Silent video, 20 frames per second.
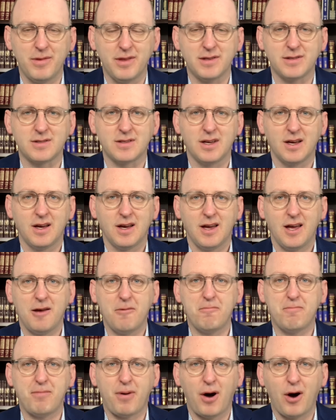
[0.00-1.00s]
this
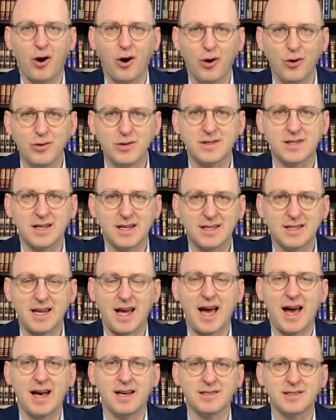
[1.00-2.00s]
imposing
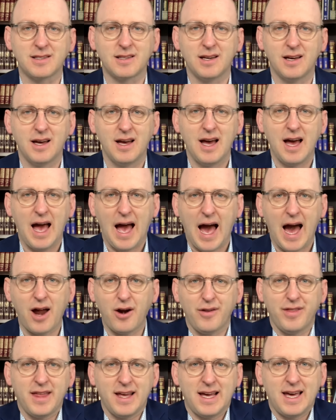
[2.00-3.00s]
task? How
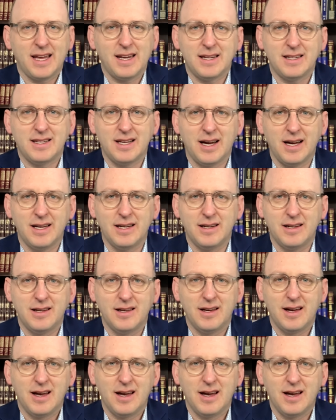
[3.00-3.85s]
did they get it done?